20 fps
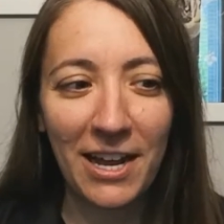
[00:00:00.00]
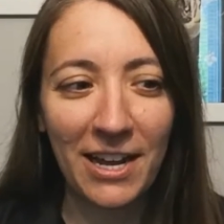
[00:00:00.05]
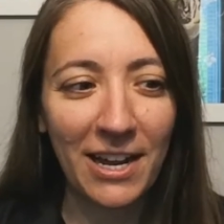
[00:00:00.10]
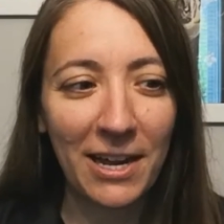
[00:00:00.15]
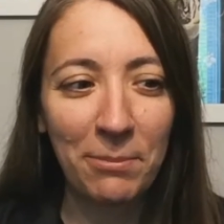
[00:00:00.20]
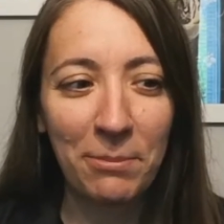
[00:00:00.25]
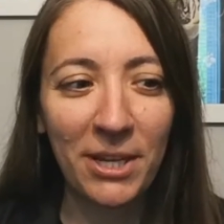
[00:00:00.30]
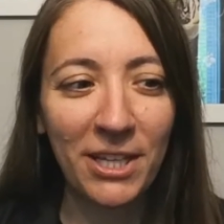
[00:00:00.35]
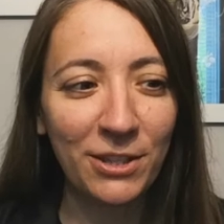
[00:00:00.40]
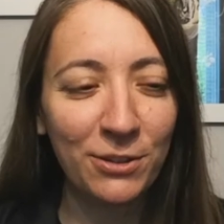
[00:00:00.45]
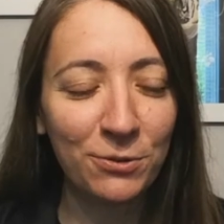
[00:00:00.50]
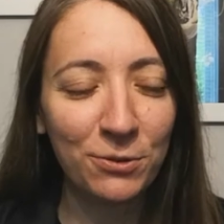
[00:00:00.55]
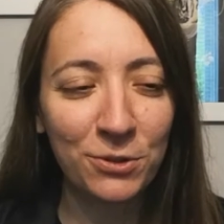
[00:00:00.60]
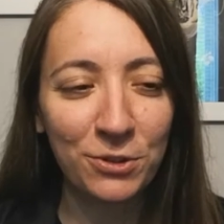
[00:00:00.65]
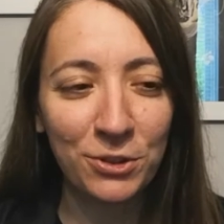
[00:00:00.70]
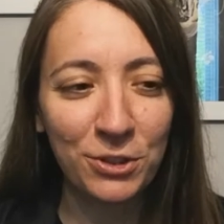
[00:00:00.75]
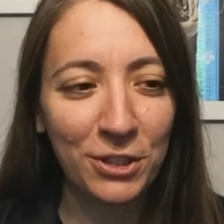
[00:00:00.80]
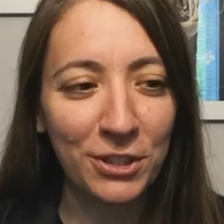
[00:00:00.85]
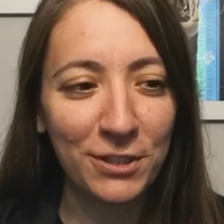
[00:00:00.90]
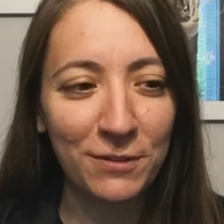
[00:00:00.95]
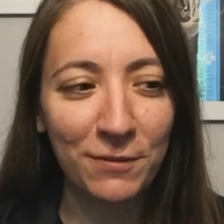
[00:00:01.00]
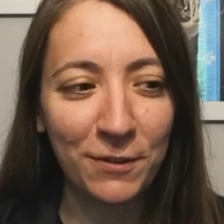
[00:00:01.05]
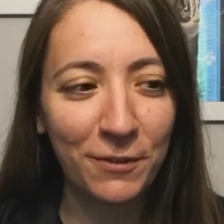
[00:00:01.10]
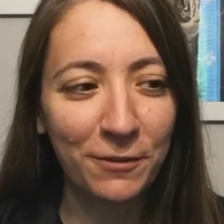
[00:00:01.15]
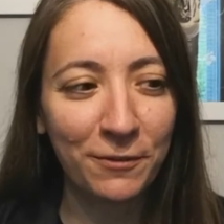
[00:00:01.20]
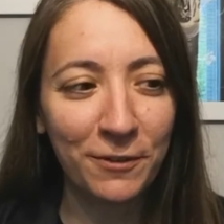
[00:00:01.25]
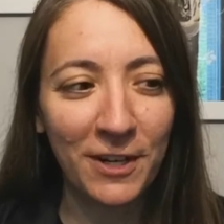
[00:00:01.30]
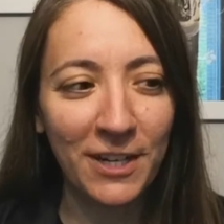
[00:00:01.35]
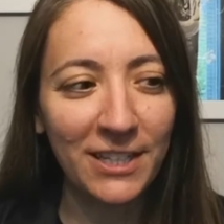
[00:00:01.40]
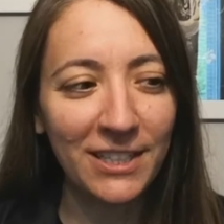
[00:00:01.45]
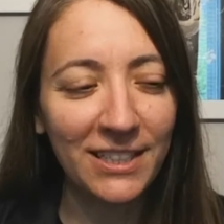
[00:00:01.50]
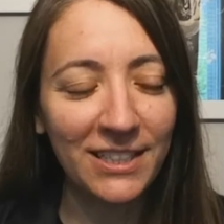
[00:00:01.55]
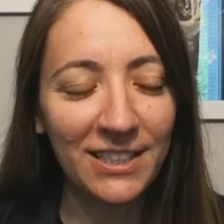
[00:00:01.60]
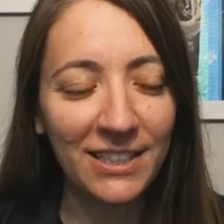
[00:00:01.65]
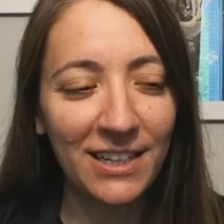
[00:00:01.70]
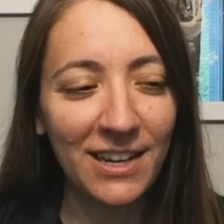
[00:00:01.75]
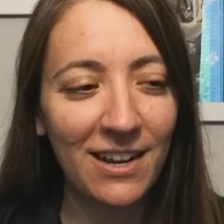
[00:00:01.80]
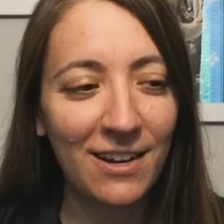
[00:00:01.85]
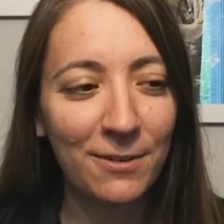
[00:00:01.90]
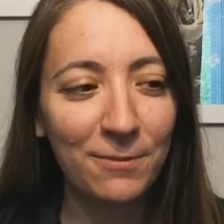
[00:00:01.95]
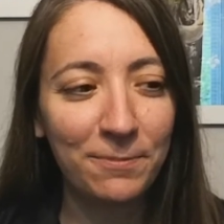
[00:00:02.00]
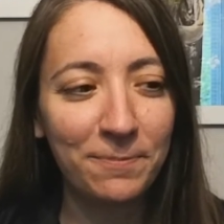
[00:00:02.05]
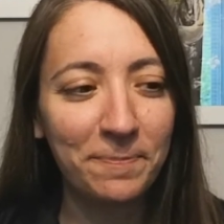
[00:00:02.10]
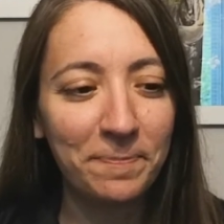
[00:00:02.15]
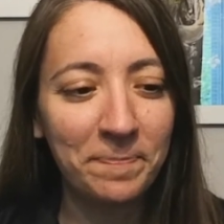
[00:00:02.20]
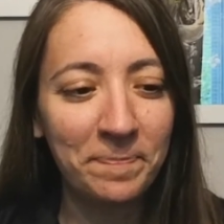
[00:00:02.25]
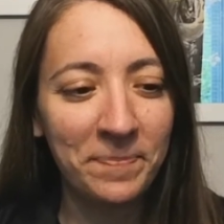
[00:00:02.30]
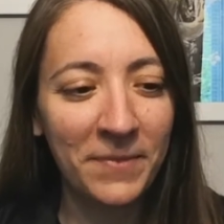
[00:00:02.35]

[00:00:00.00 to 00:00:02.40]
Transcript: I make those just for fun.